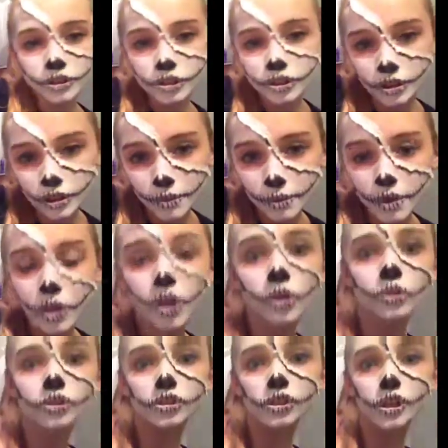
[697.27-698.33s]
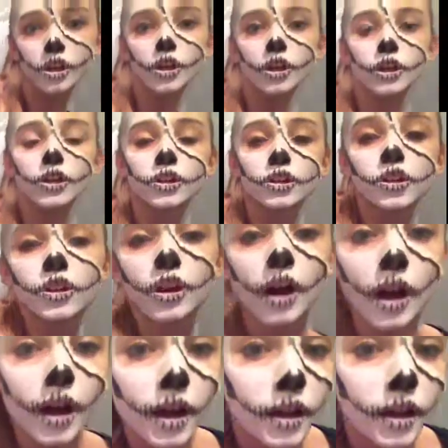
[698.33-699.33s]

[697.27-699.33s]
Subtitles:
you're gonna be close to your eye,